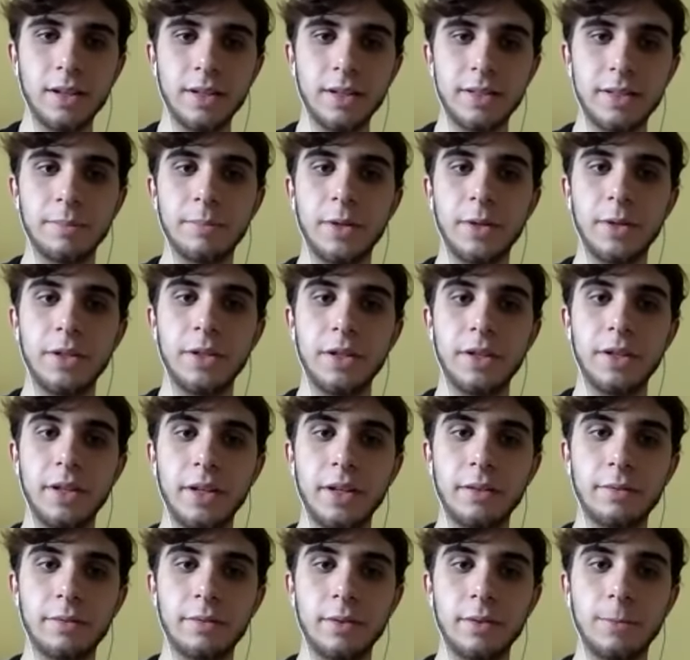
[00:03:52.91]
It's a Monday
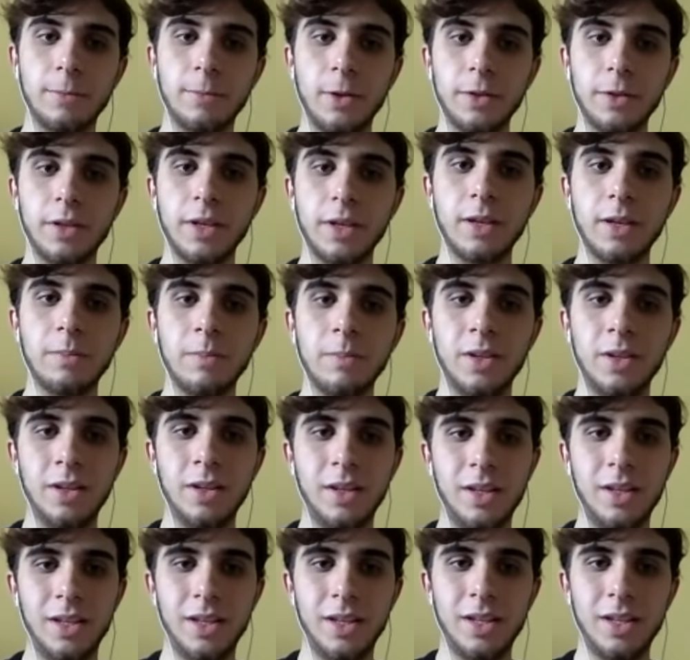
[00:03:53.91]
night football game.
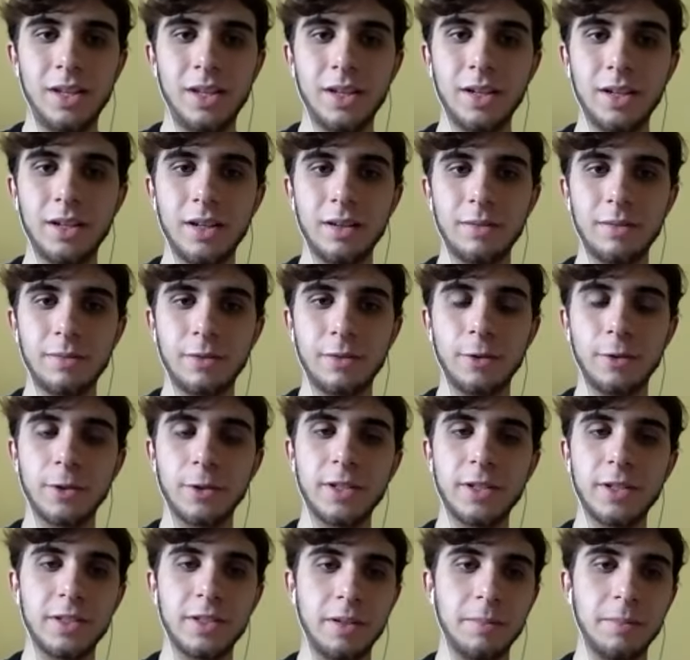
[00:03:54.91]
Of
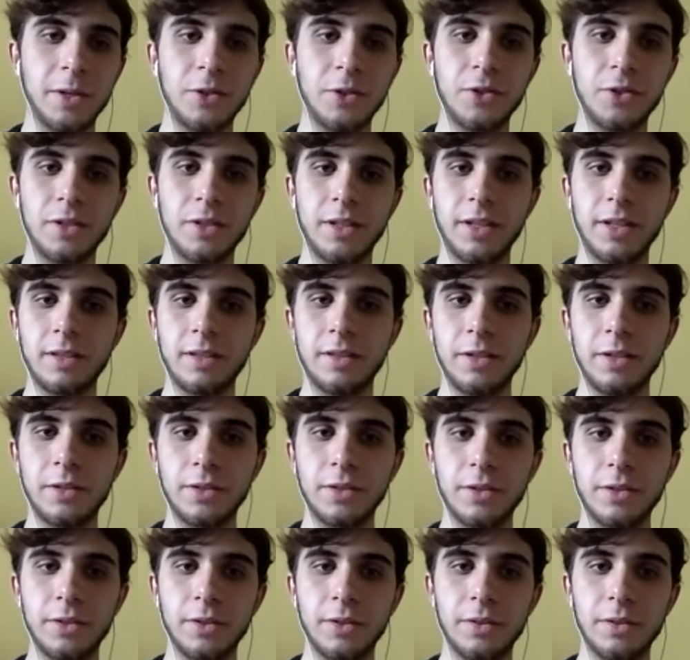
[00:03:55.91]
course, as I mentioned, that
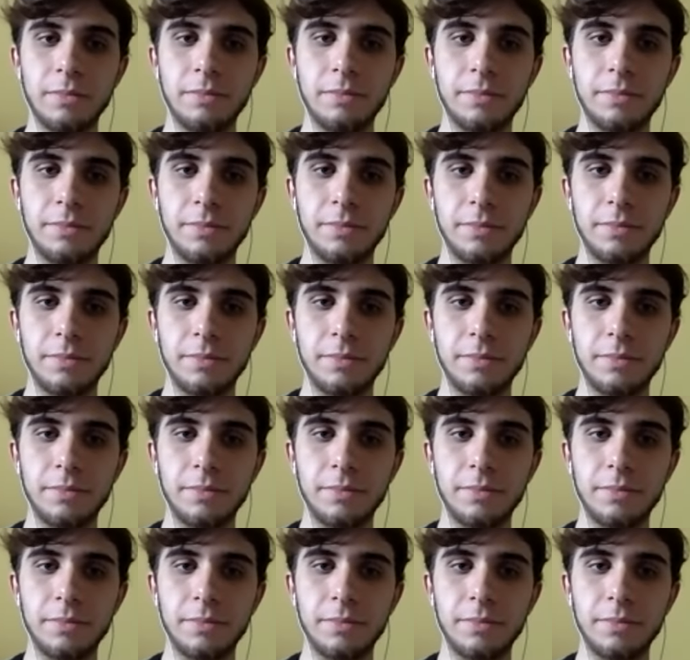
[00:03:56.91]
these are